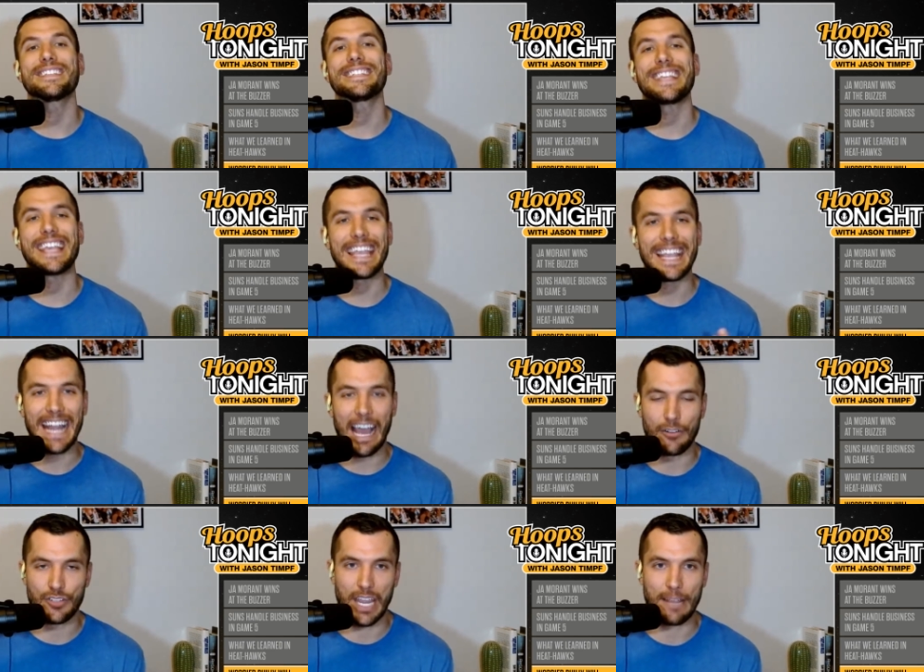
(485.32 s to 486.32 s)
seen
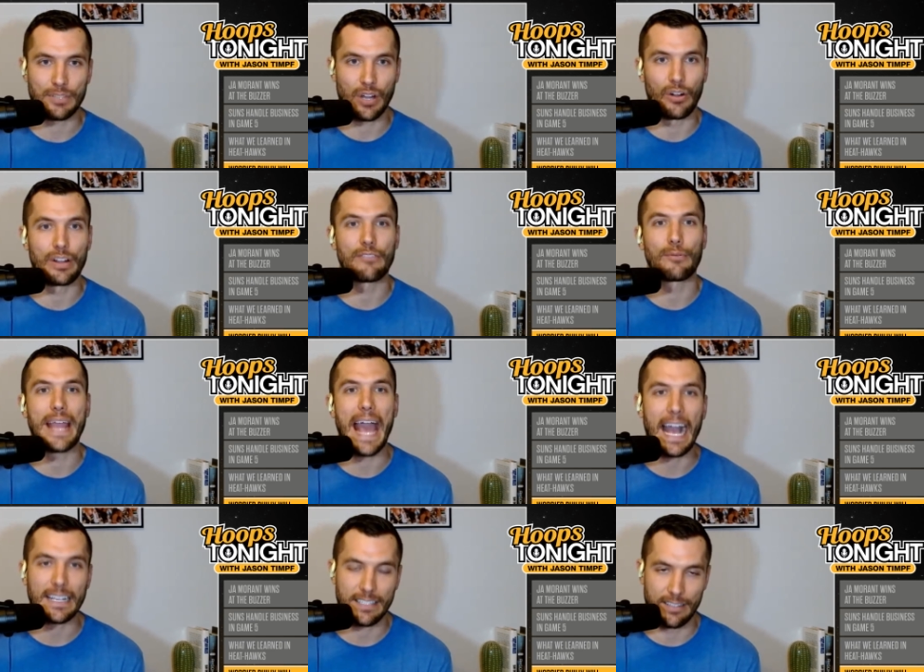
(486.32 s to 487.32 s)
how James Harden
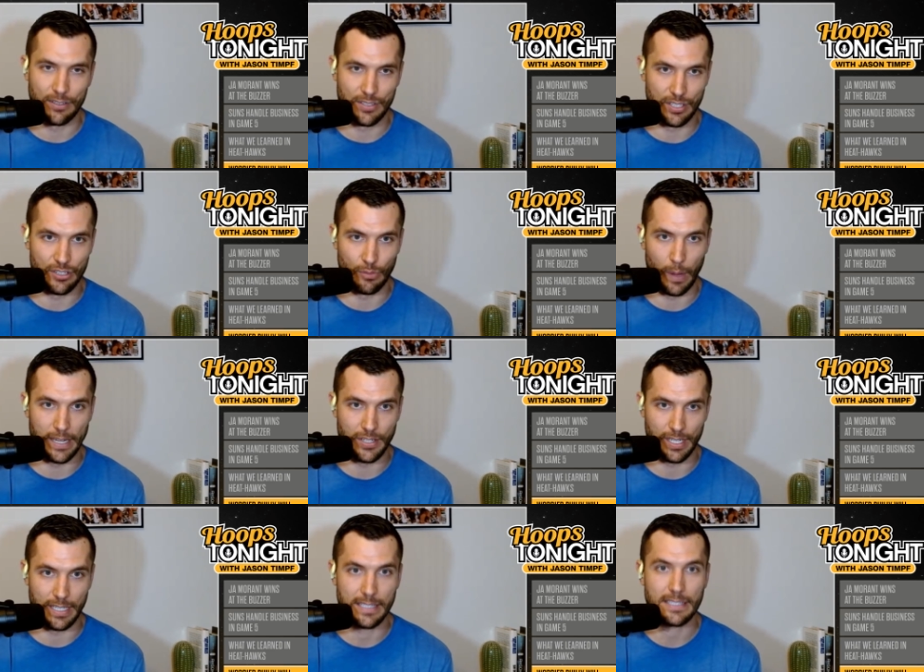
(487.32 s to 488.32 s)
reacts in those
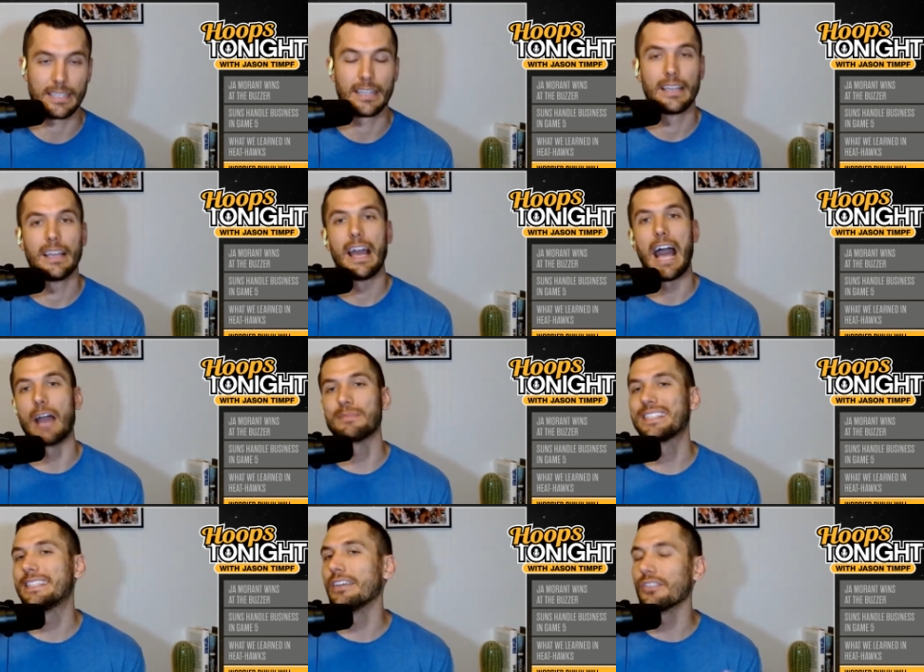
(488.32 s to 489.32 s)
situations. I'm
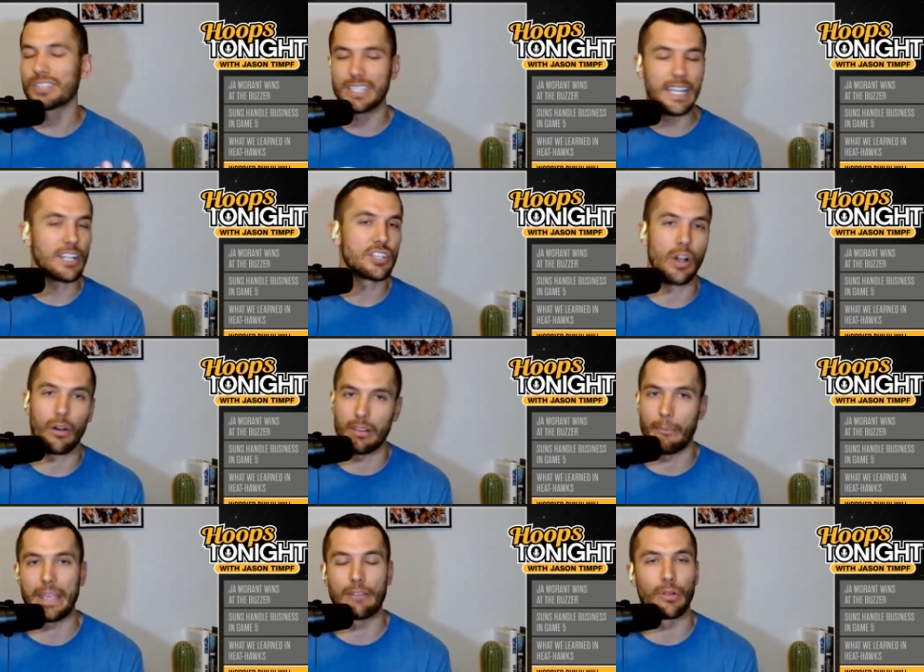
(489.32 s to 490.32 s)
still seeing
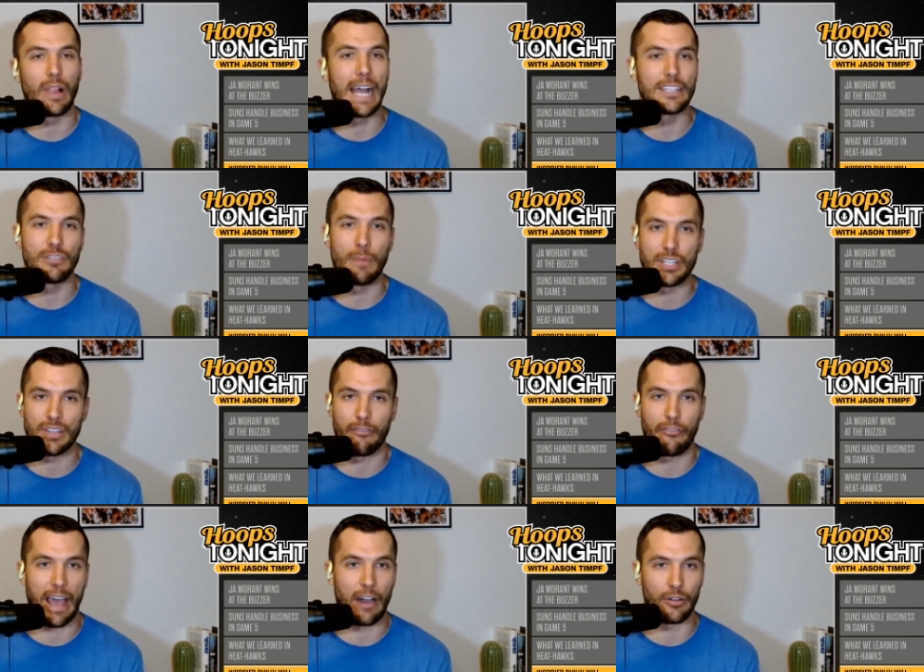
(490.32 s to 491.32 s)
Joel Embiid rely too much
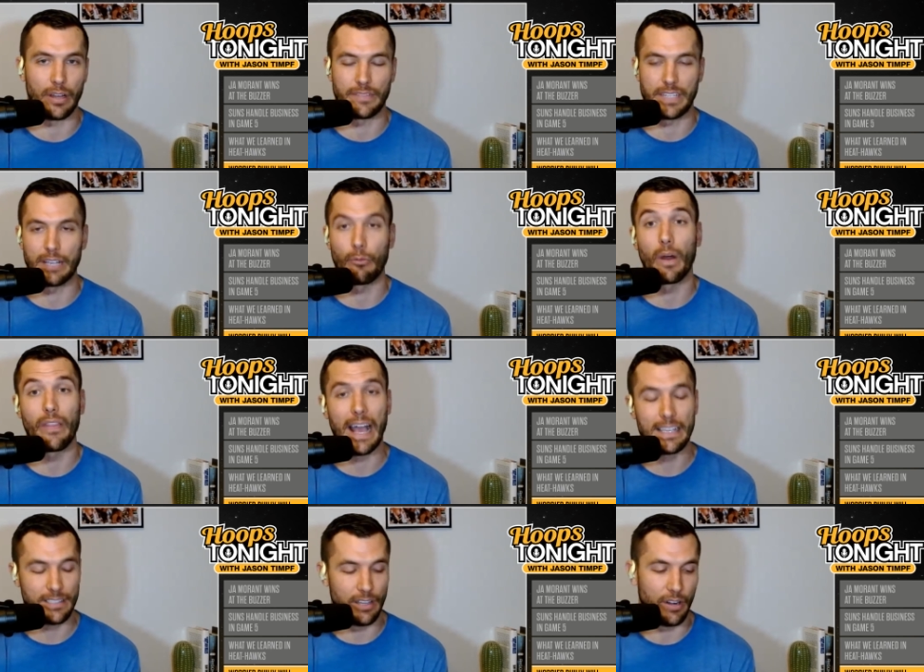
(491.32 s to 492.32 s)
on foul grifting. One
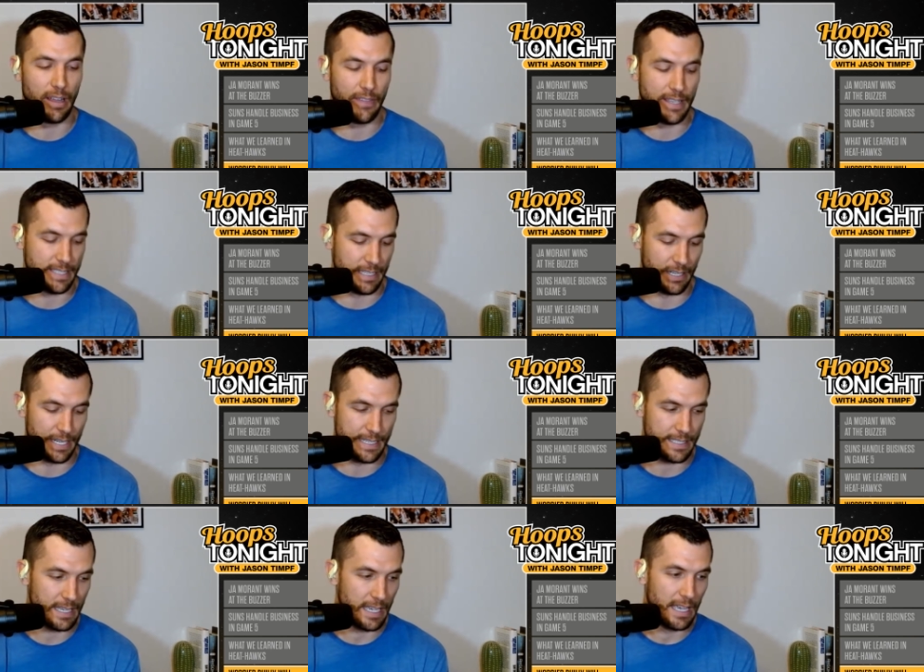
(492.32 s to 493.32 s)
last note on this
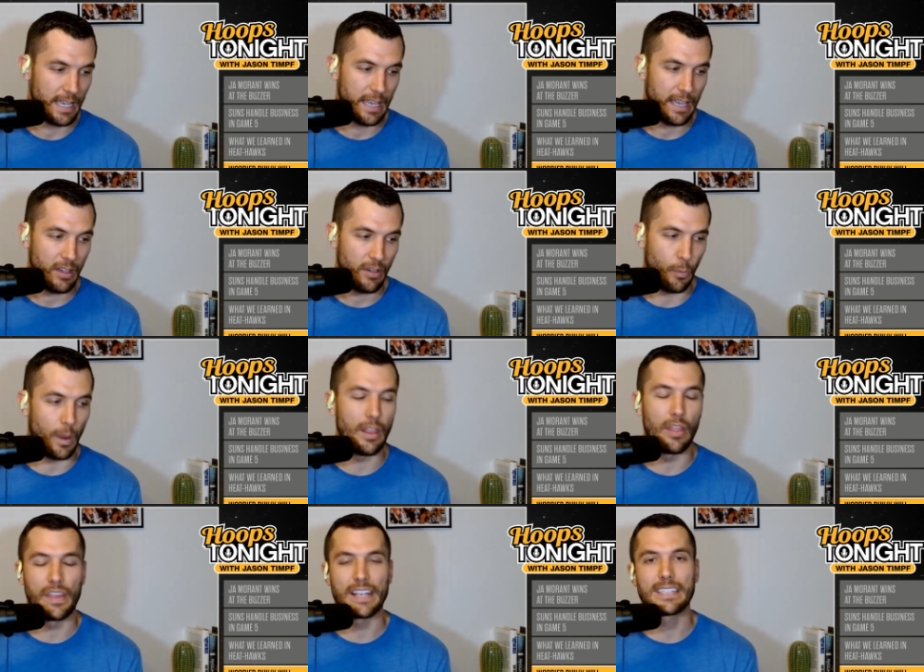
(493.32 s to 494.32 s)
series. One of
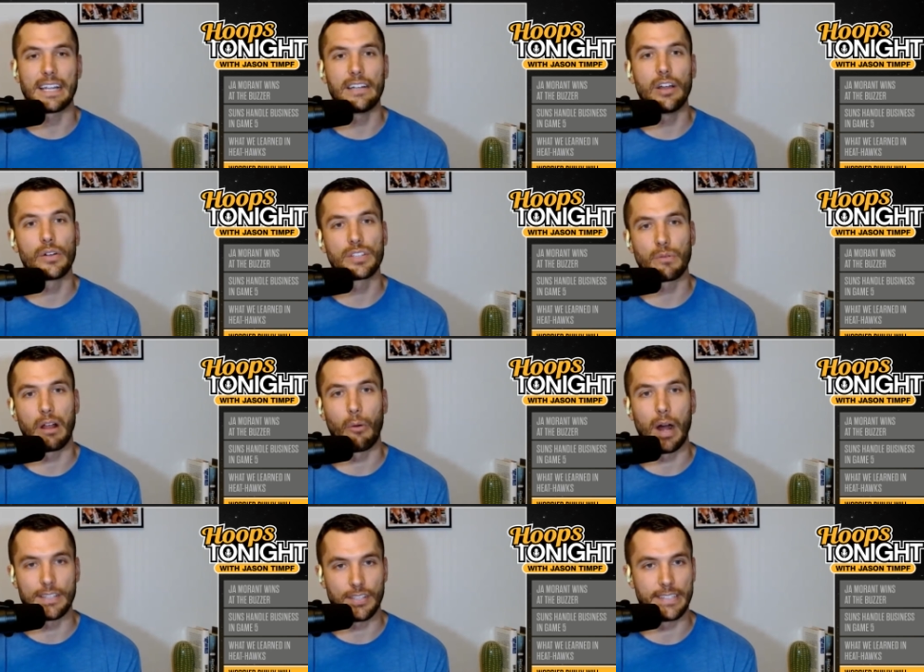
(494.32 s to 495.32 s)
the things that I noticed when I
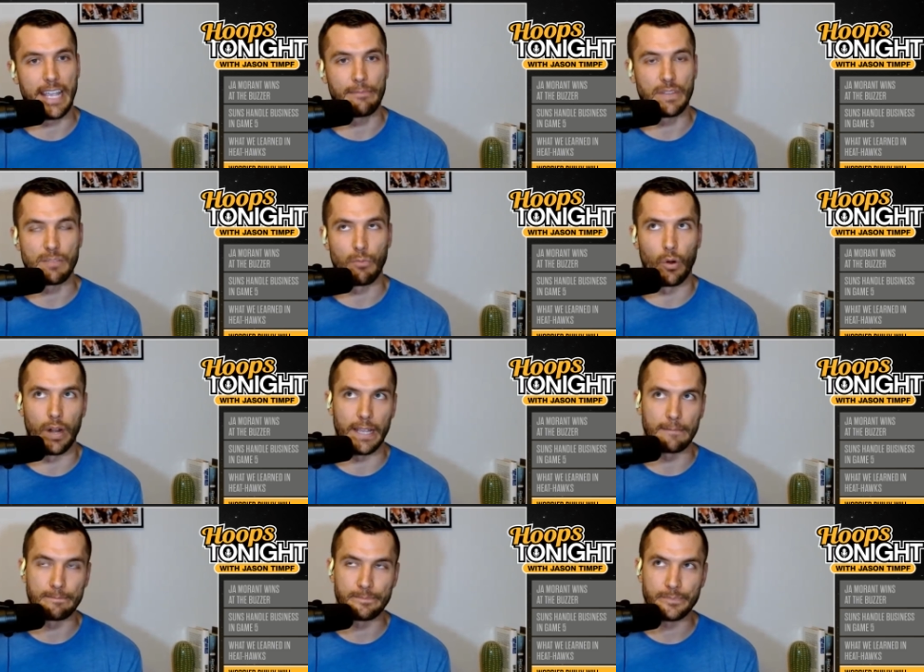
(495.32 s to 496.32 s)
watched the tape this
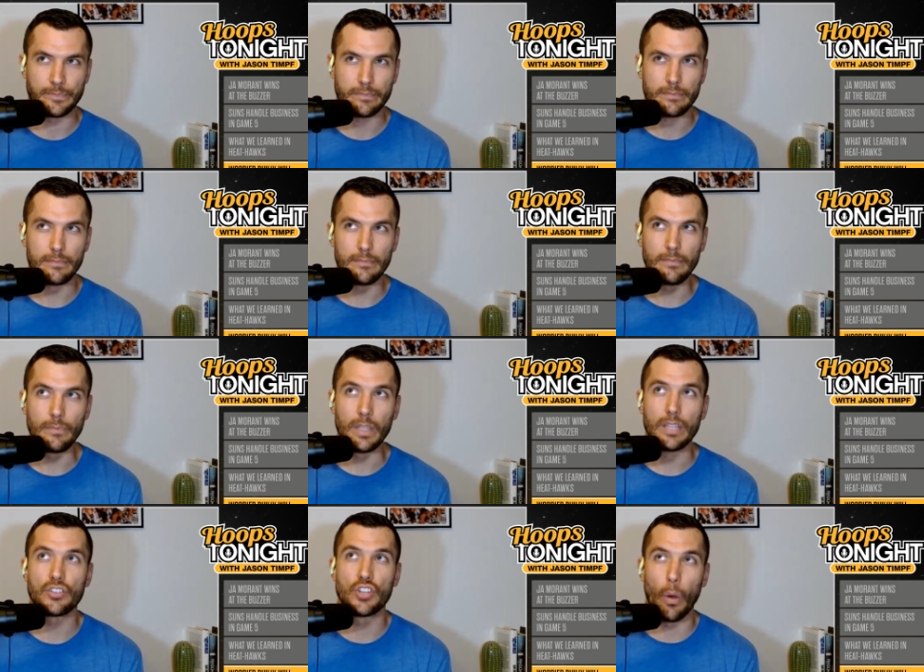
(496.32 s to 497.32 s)
morning,
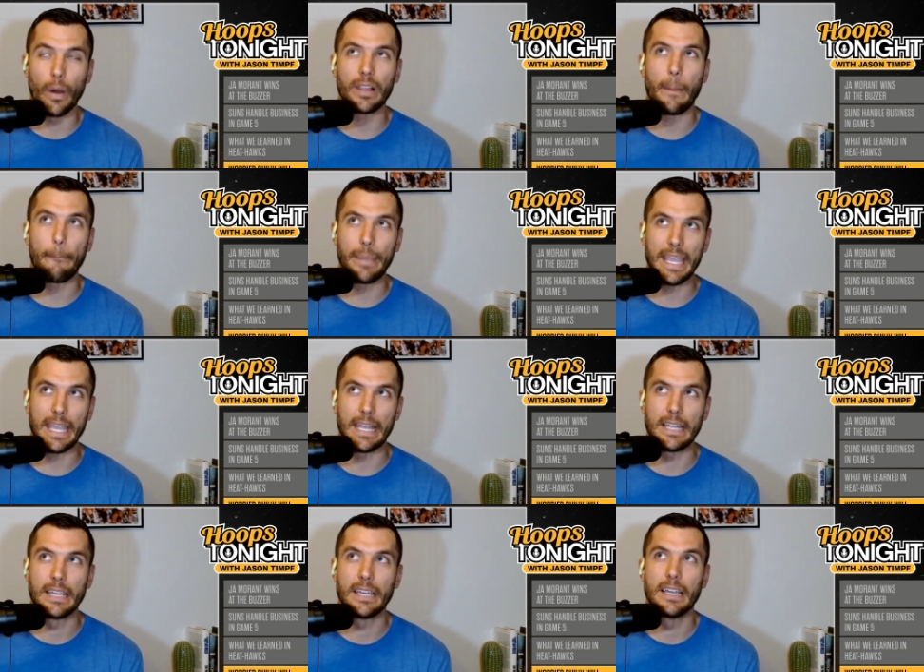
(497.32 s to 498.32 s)
Joel
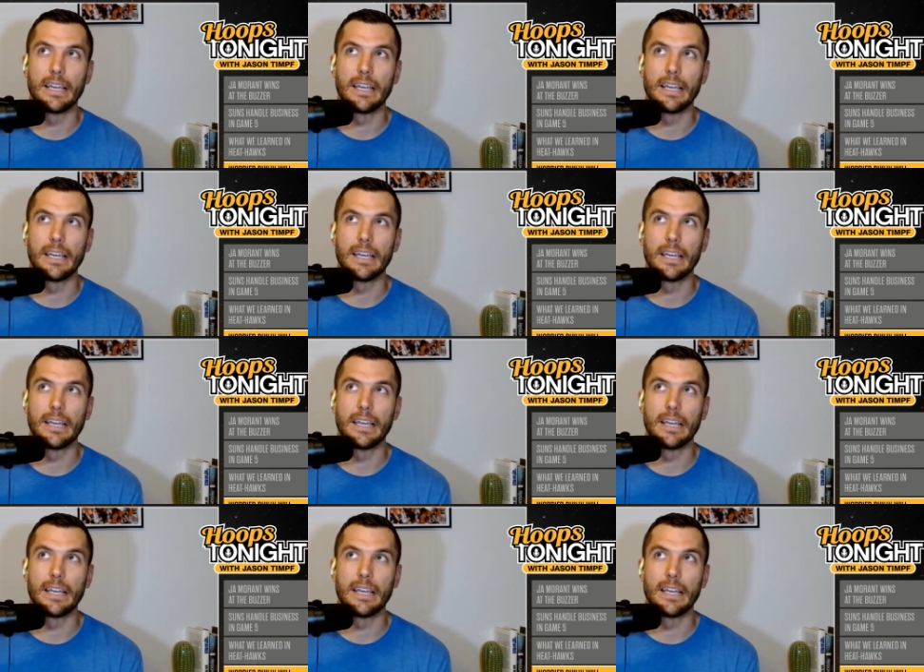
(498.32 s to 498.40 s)
Embiid